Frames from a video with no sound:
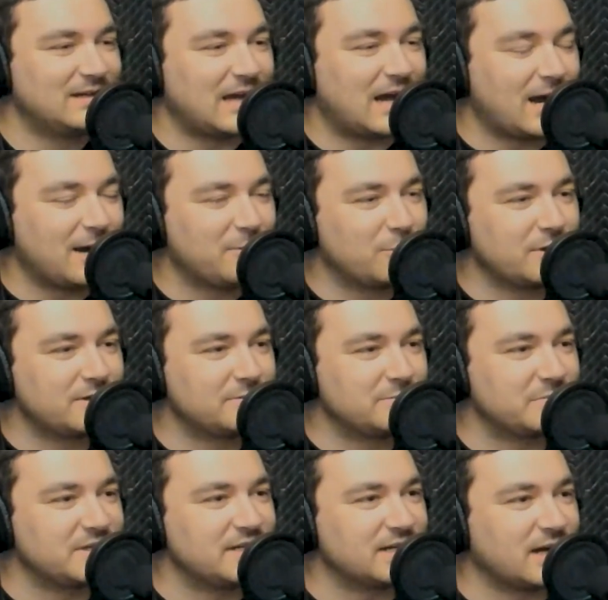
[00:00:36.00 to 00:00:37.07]
I wouldn't
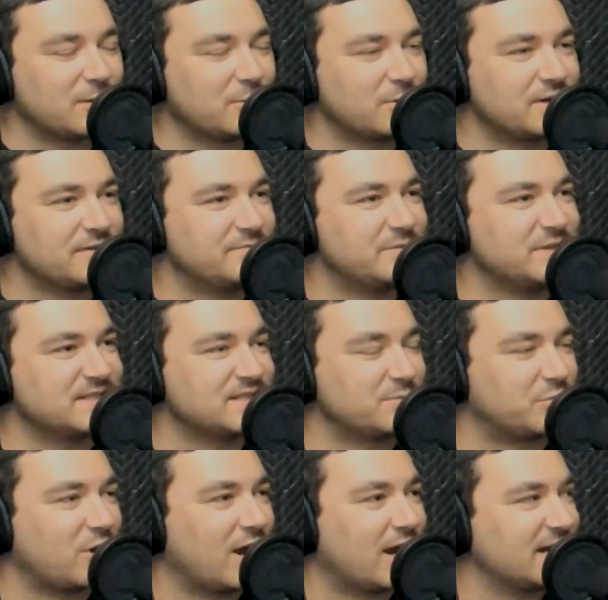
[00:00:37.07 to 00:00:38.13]
be I wouldn't have been
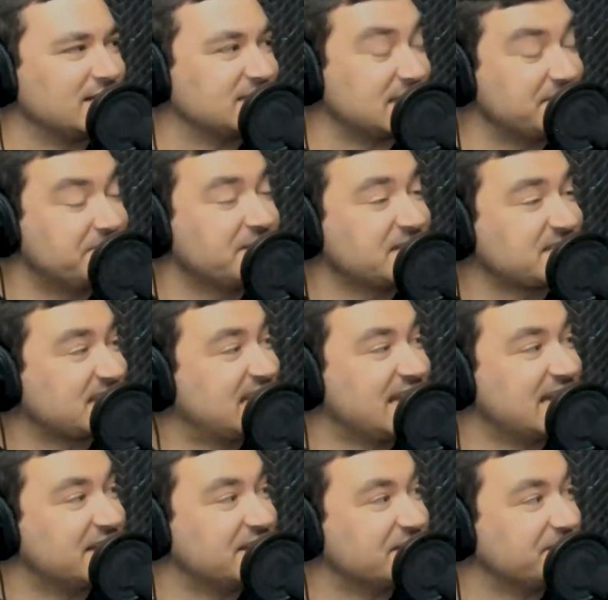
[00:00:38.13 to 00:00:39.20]
surprised even as a
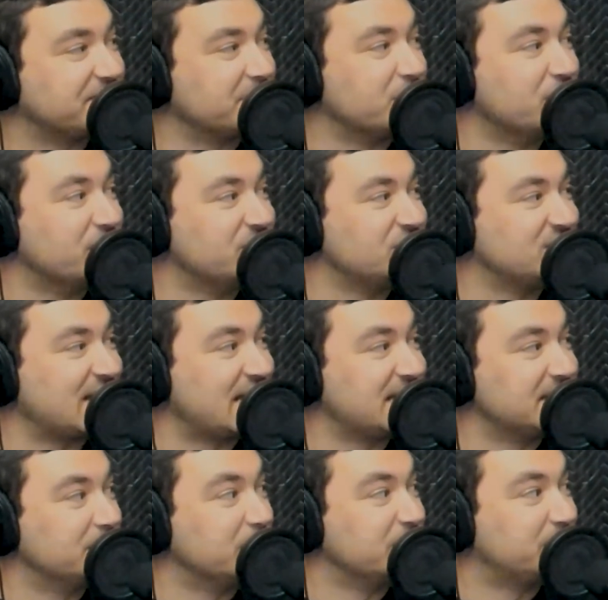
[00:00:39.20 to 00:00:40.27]
kid if the movie just
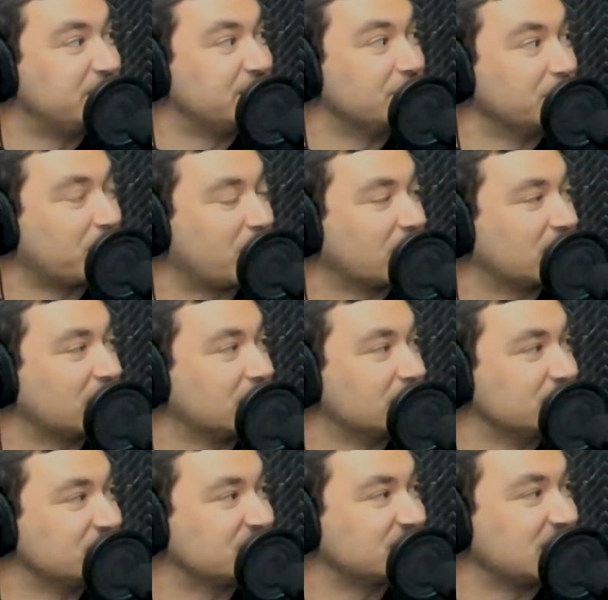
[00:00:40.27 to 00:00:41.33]
ended with Peter Parker
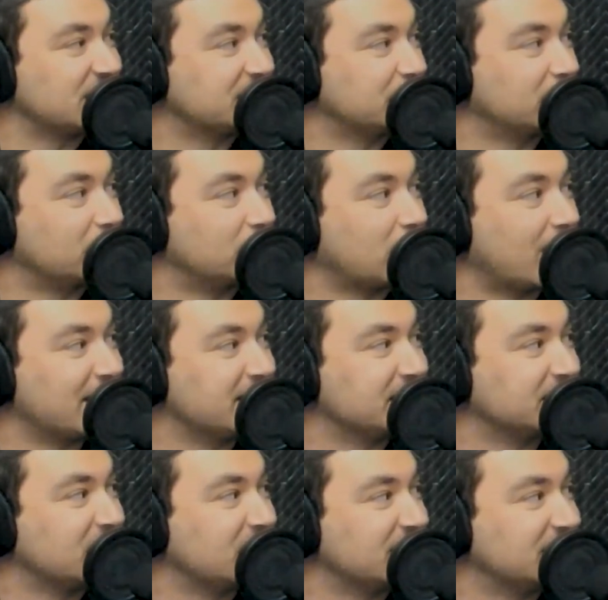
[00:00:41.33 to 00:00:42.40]
just like
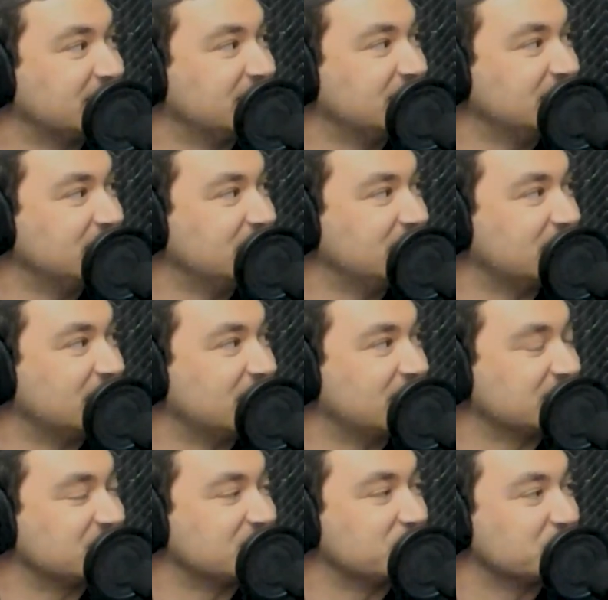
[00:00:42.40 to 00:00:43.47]
writing like a
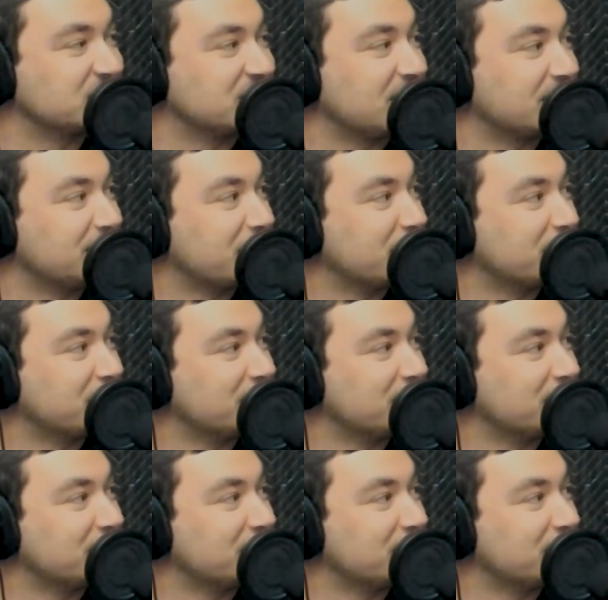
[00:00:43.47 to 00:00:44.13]
suicide note. Oh